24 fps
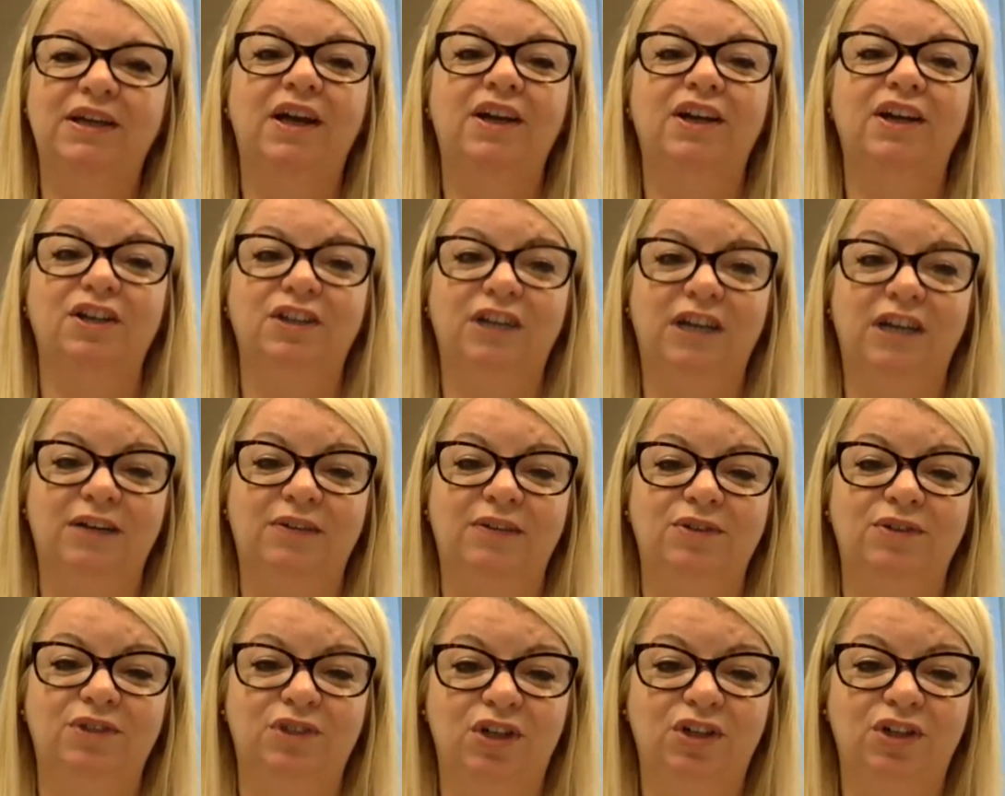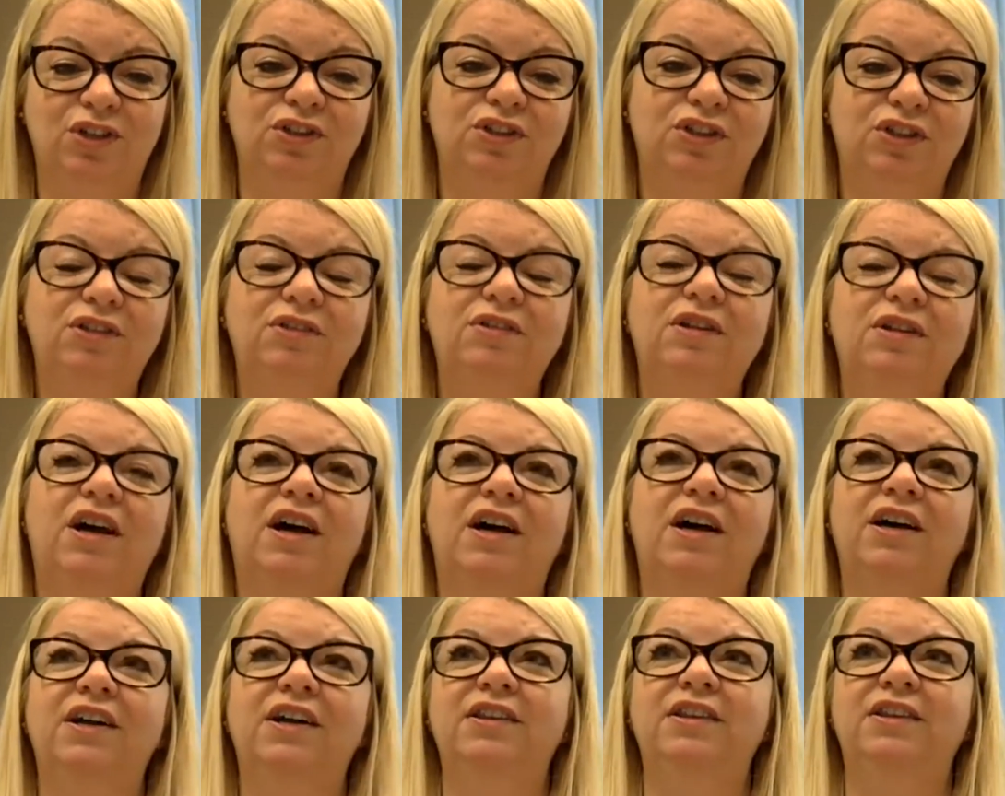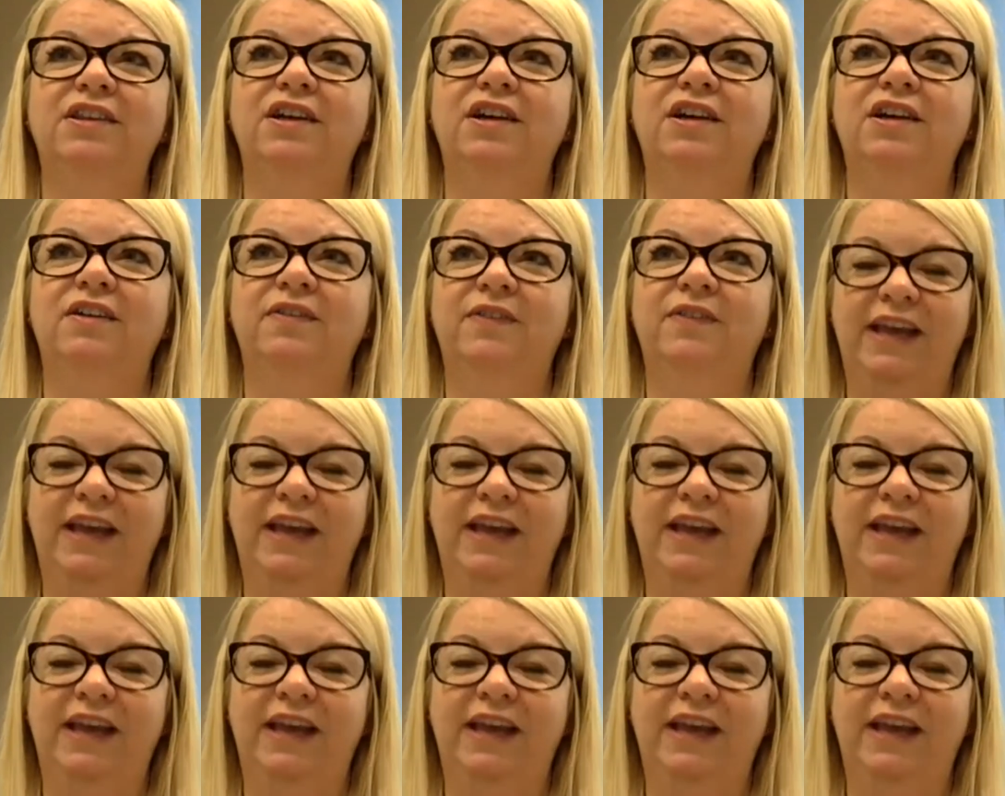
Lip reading: I go down to London, either